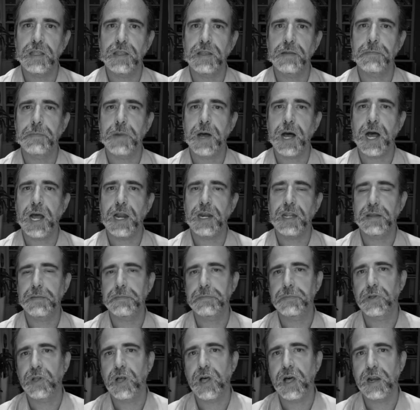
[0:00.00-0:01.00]
the body and
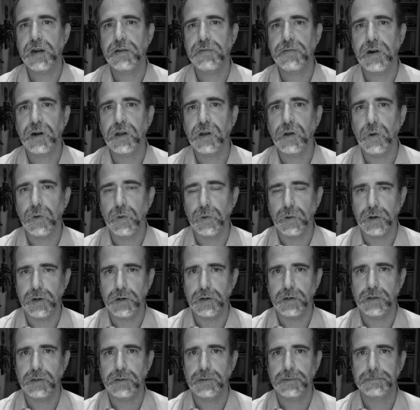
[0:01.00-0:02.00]
blood of our Lord
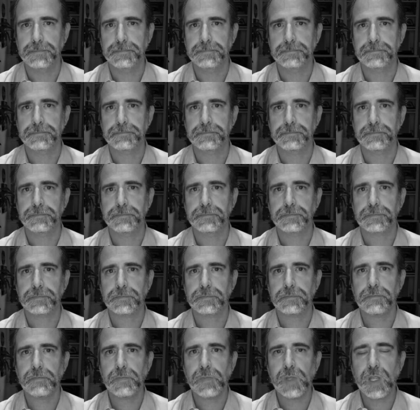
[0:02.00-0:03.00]

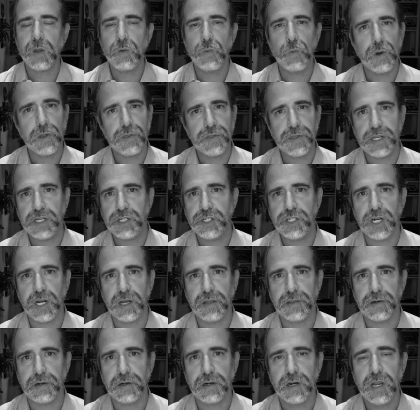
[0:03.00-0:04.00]
with each
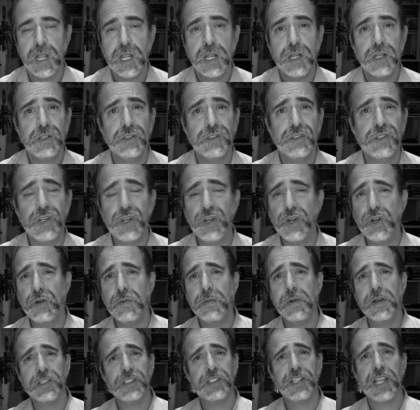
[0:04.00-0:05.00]
other.
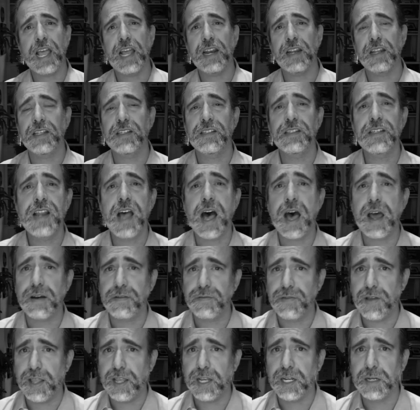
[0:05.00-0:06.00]
Zoom, sadly, is not
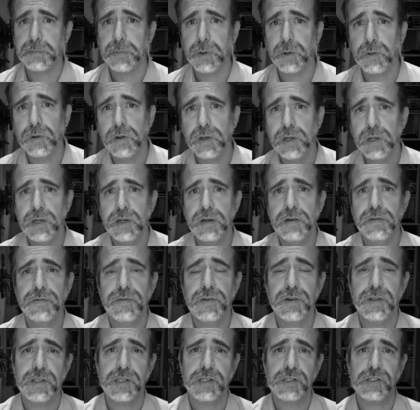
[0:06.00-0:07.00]
available
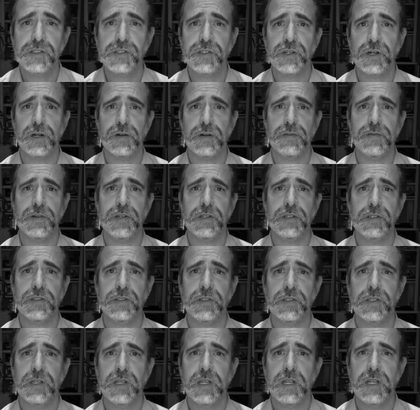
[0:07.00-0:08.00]
for this service,
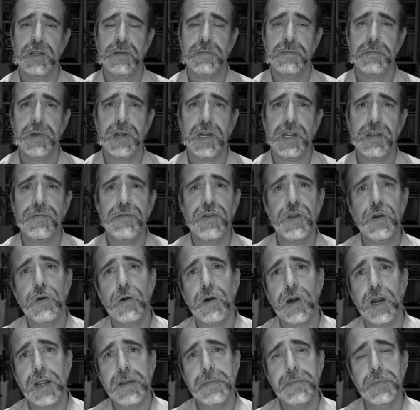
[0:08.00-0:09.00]
but if you are
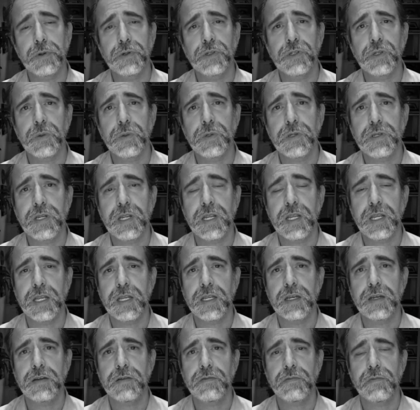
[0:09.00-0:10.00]
able to
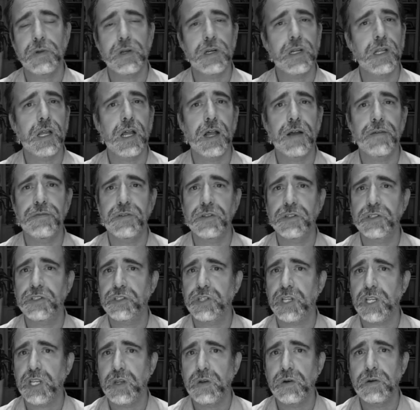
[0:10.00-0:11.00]
attend, would love to see
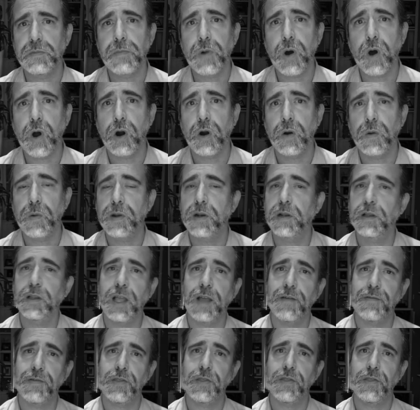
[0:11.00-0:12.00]
you tomorrow at
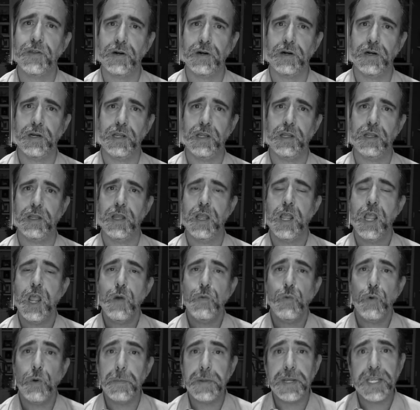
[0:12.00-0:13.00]
11:30.
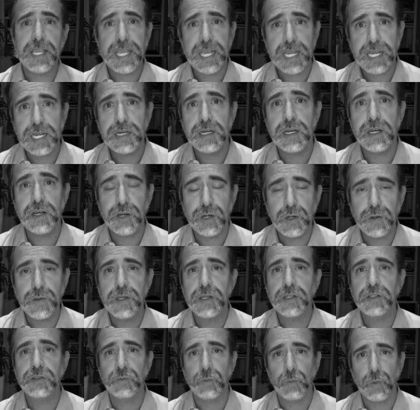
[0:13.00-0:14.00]
We'll begin to do
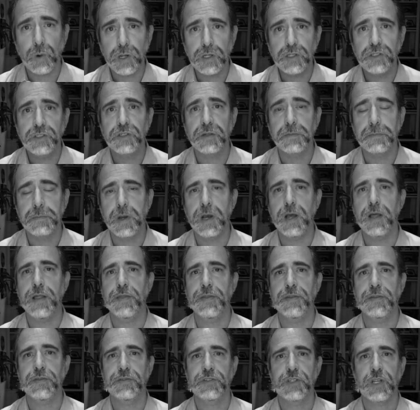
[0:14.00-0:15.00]
this once a month,
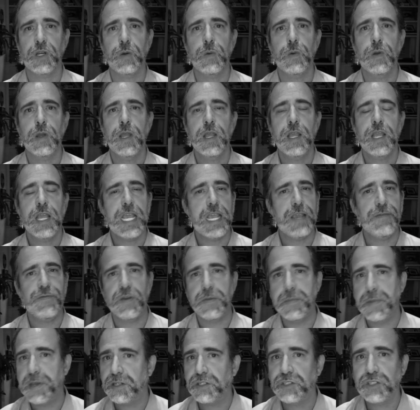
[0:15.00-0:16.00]
so if you
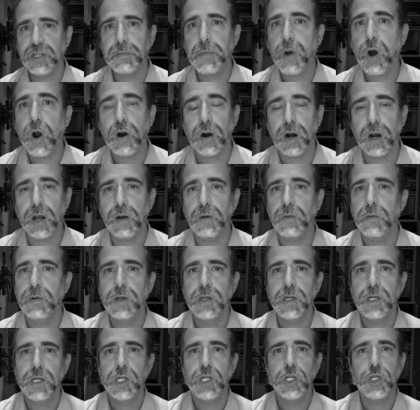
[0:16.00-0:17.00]
miss tomorrow,
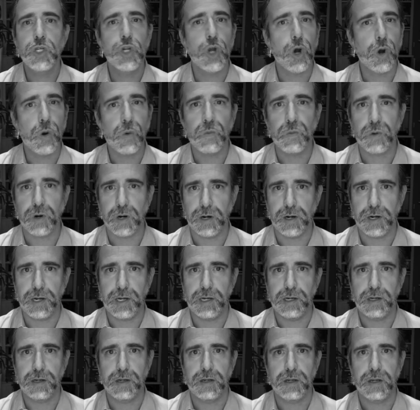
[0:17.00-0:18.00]
don't worry.
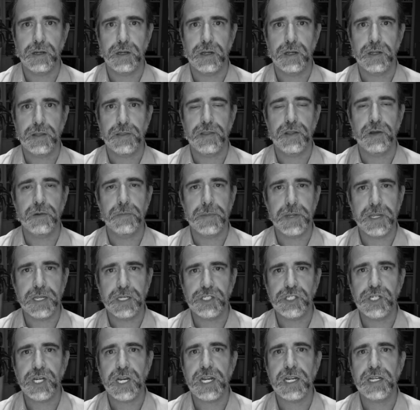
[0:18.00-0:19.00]
There'll be a
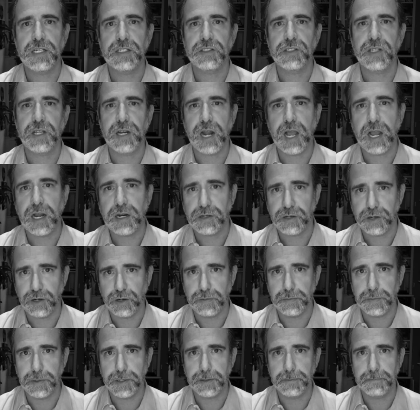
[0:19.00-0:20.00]
chance in
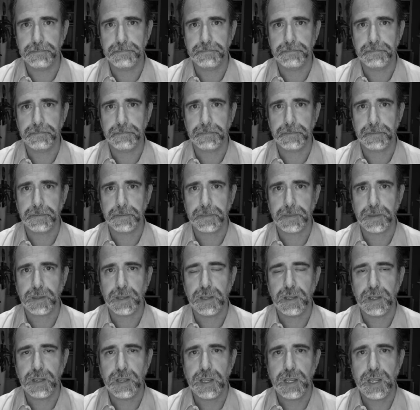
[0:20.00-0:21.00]
October.
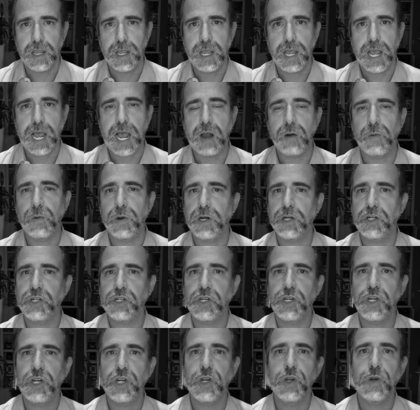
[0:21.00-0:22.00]
I wish
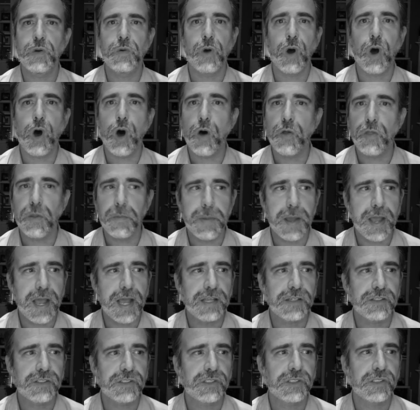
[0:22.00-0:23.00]
you all the
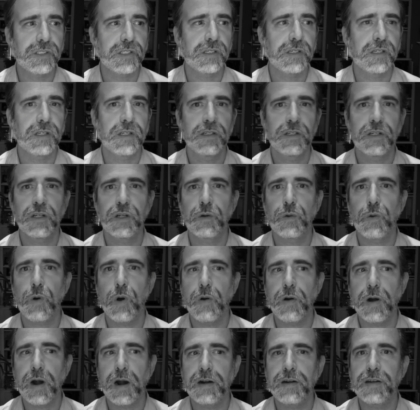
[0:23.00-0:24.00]
best, to quote
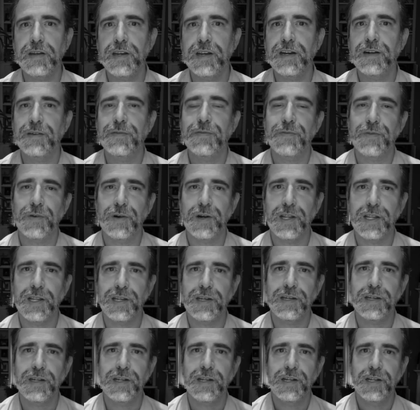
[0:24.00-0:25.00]
our dear friend
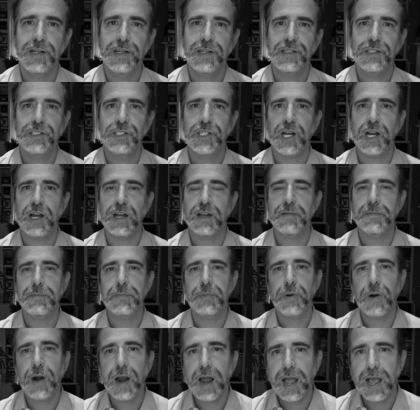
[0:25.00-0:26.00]
John
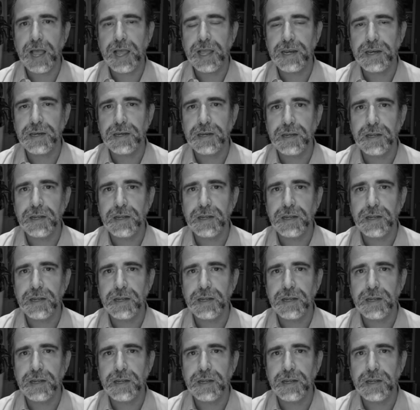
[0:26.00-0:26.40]
Prine,